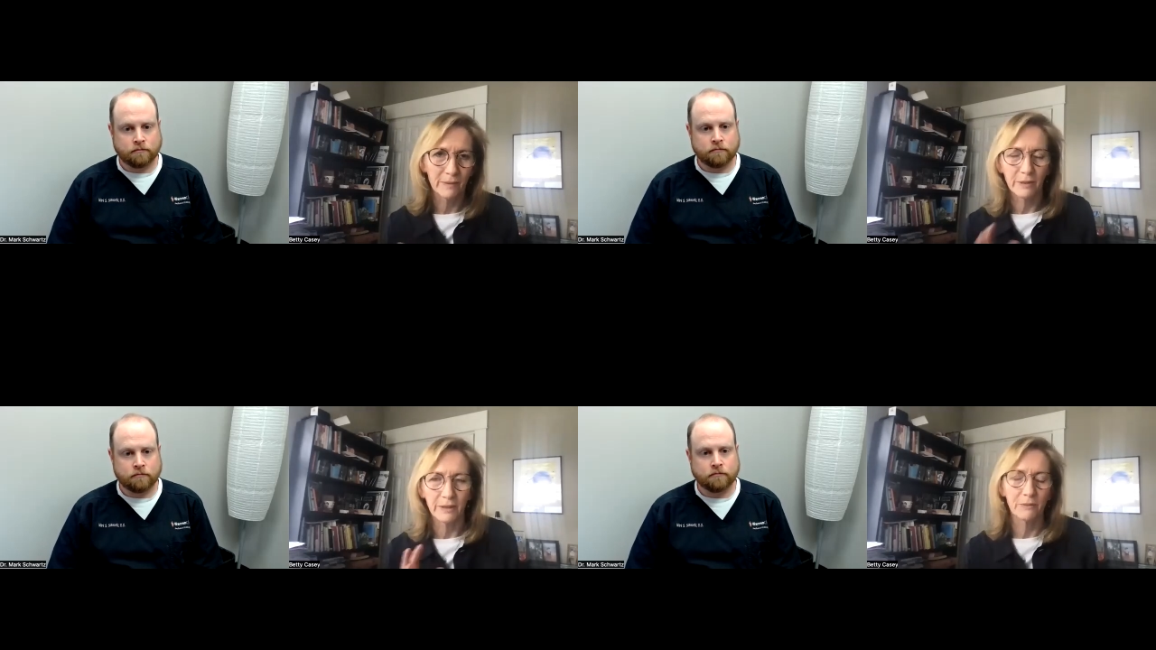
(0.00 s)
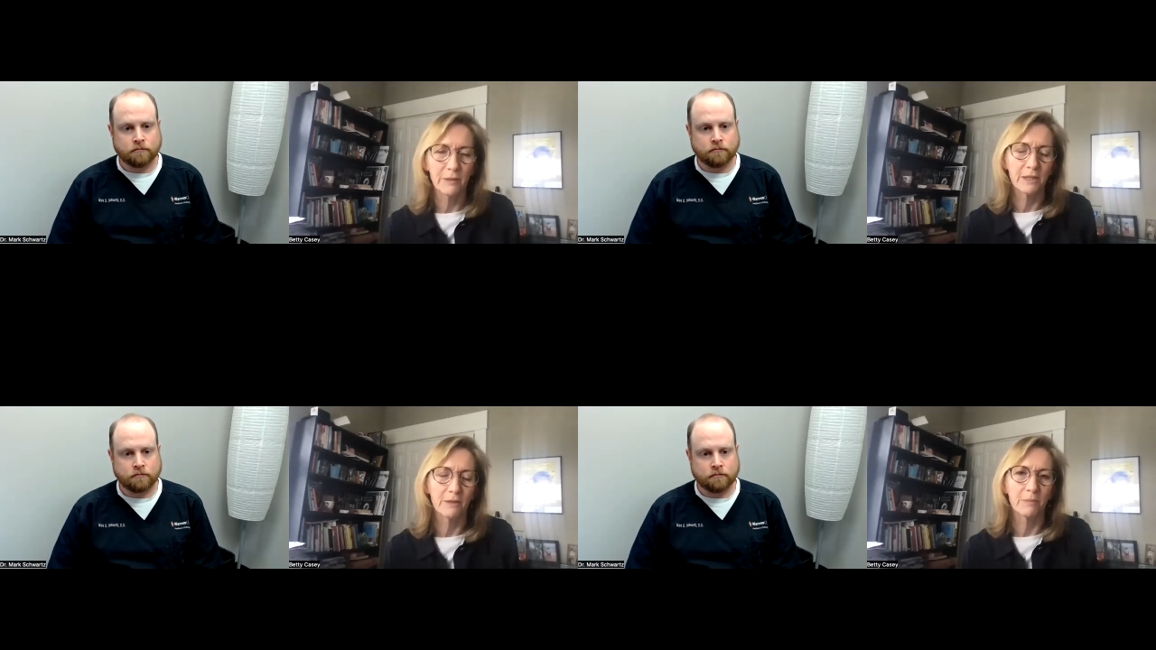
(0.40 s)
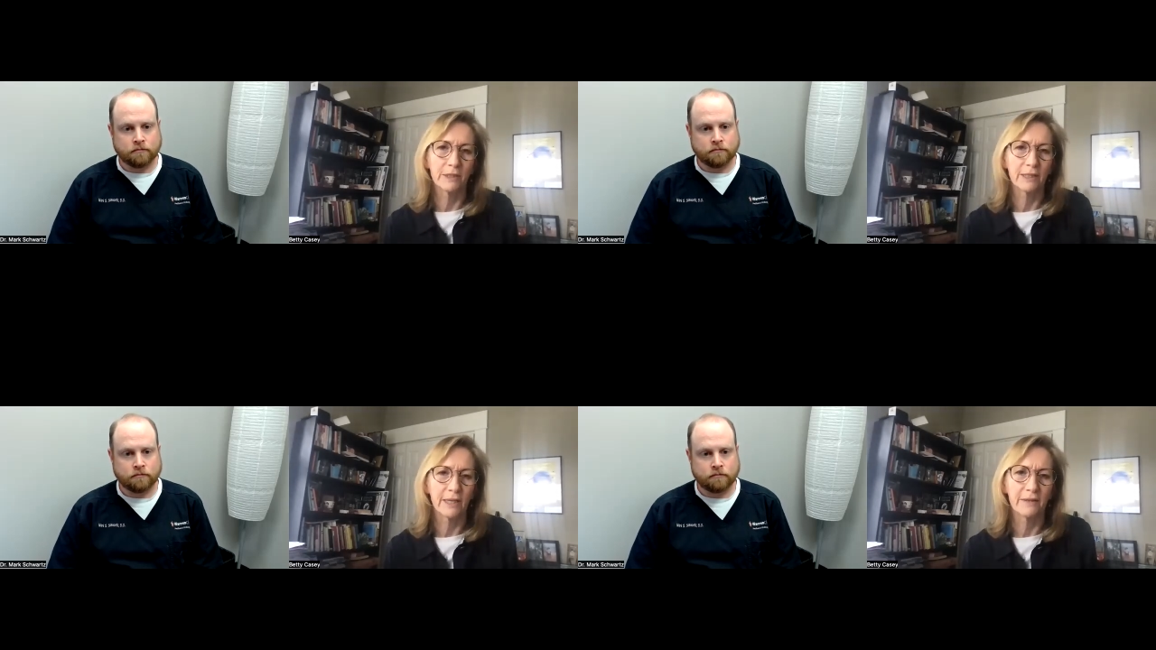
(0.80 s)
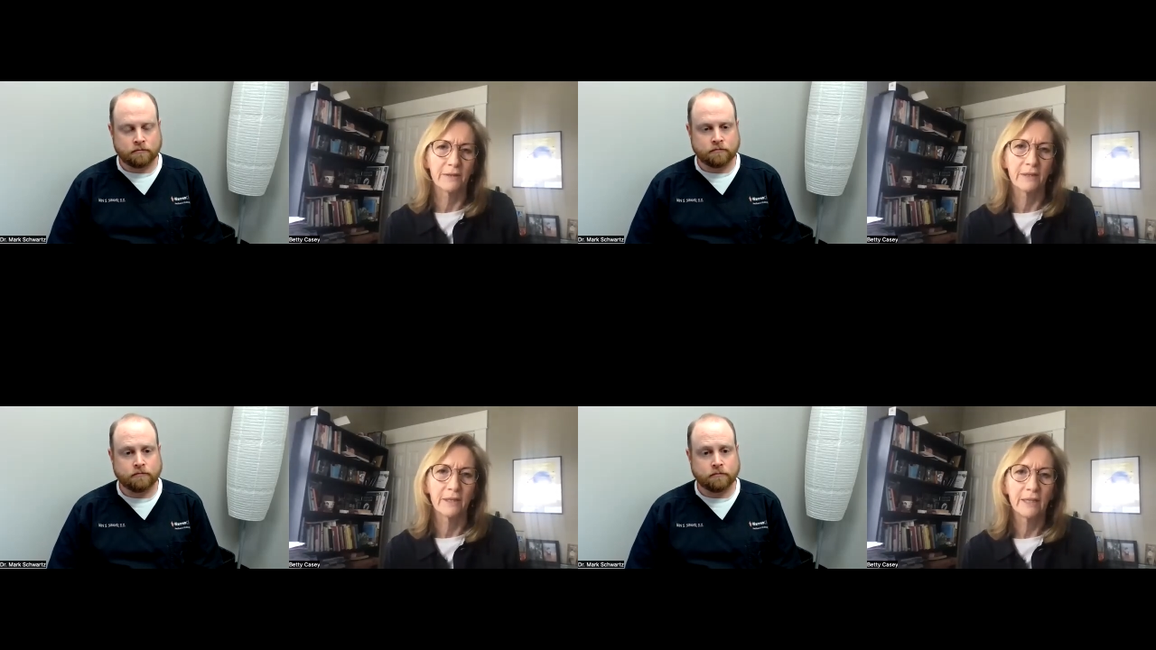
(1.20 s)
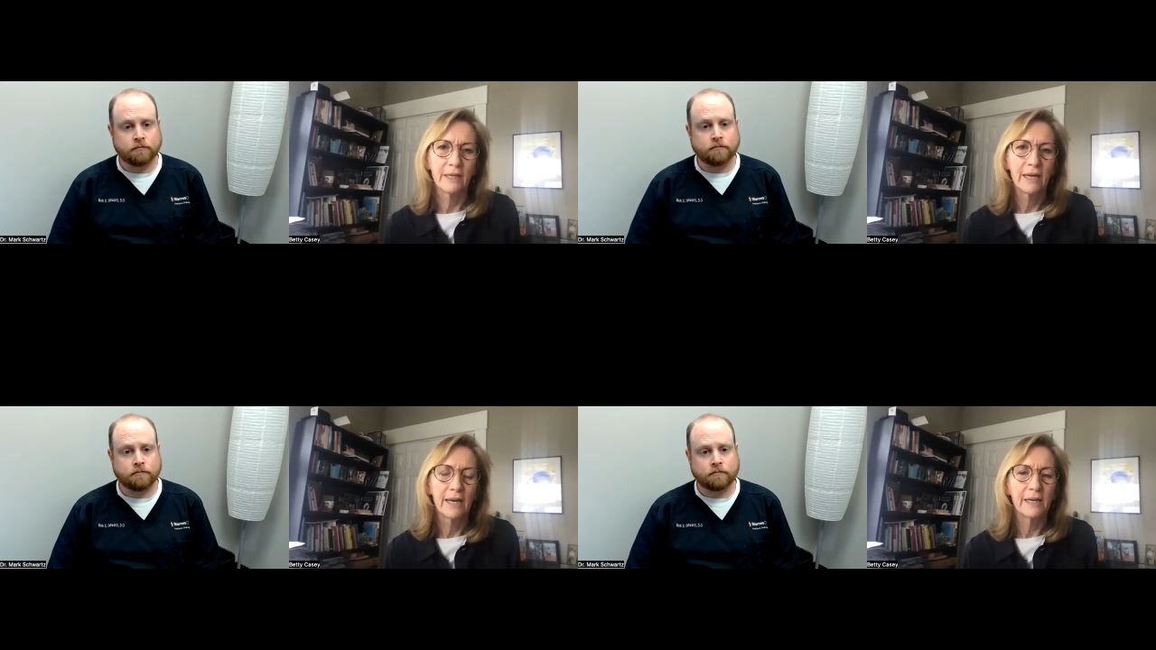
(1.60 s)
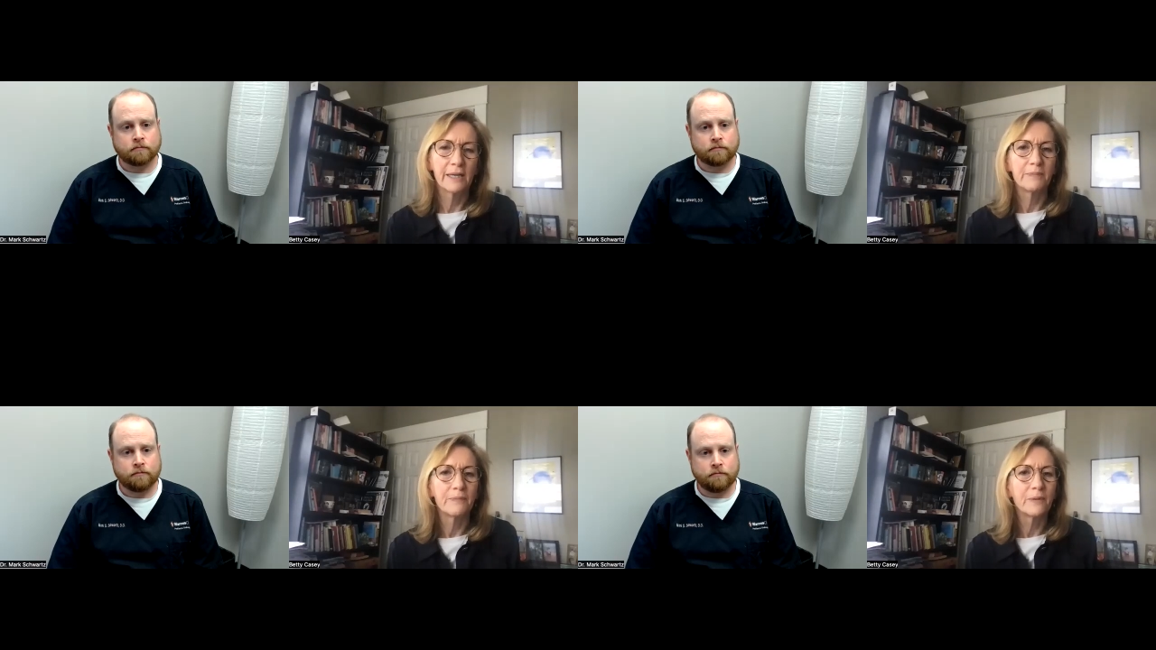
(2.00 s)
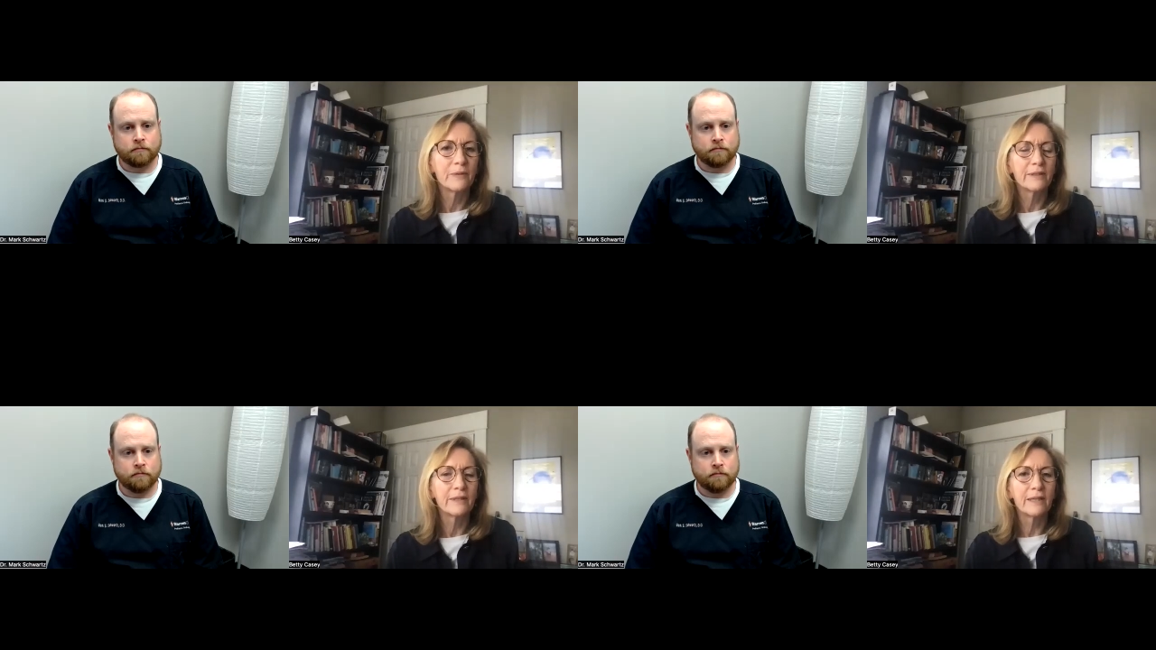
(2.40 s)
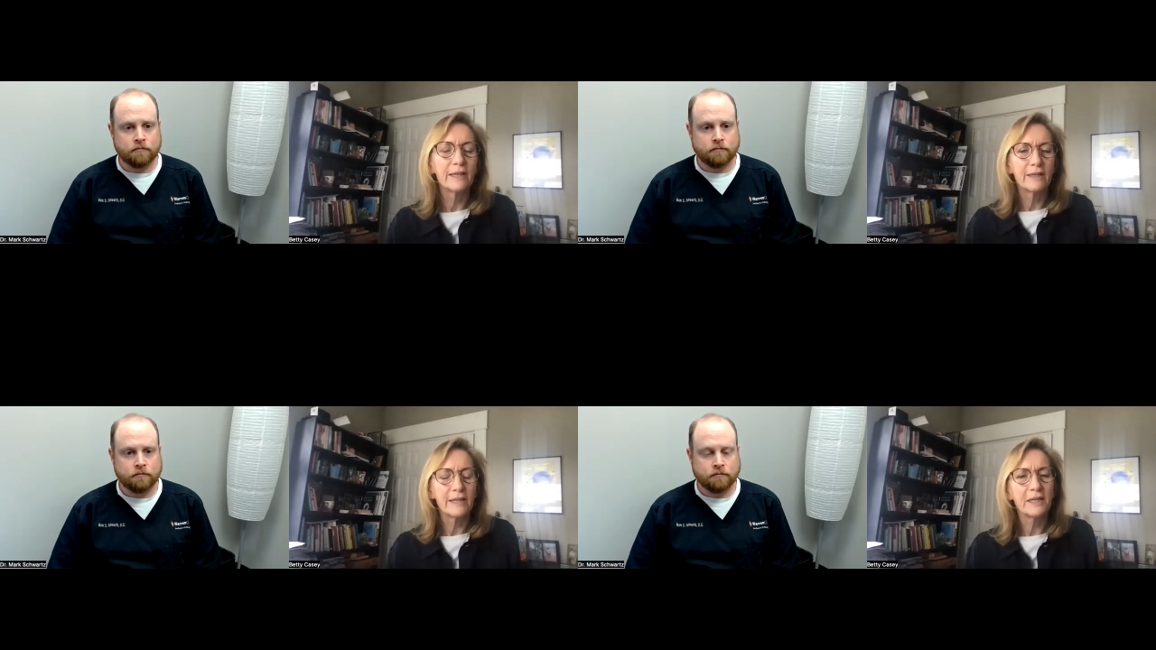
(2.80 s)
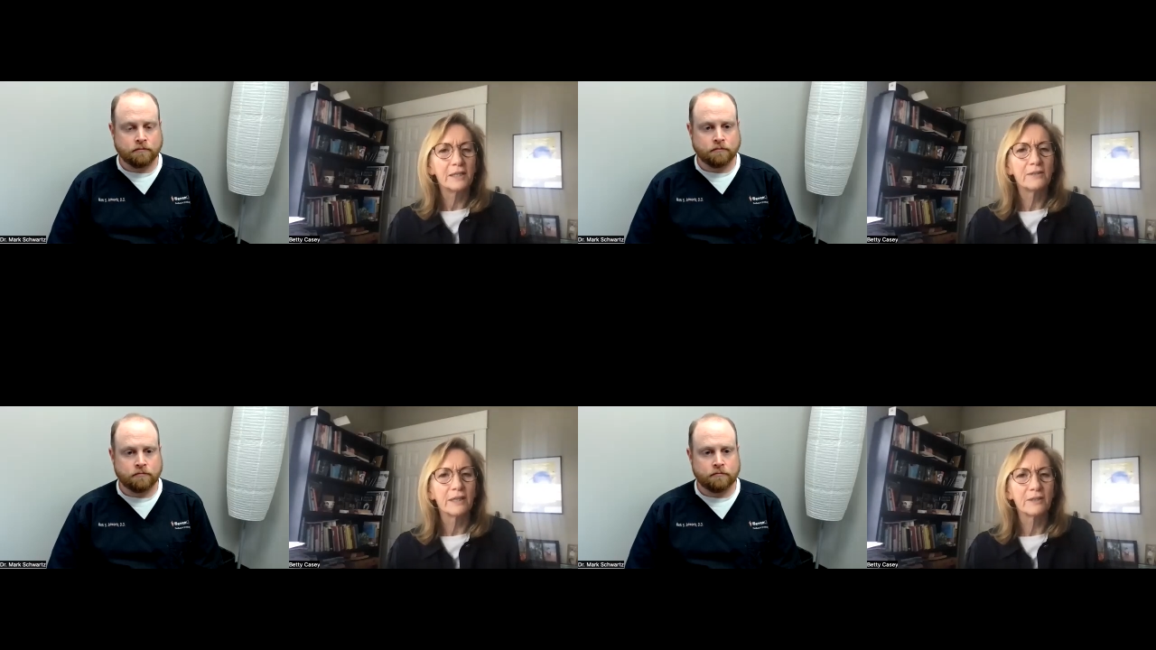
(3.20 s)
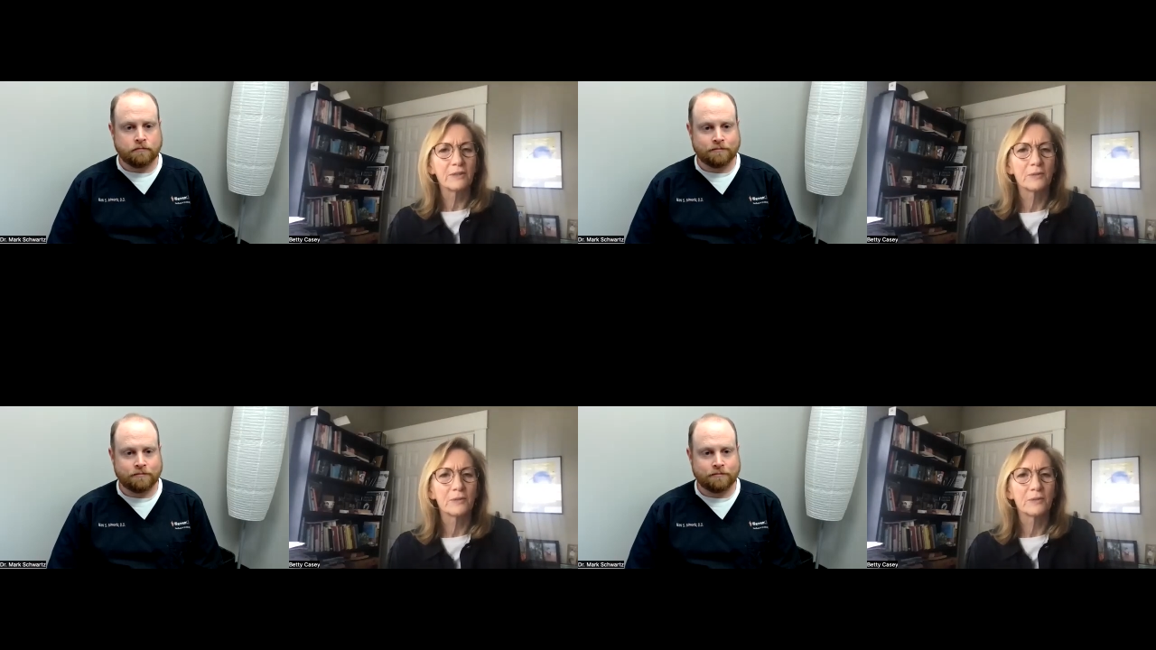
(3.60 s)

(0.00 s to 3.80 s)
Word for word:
Speaker 1: with the way they're put together um, well Thank you, Dr.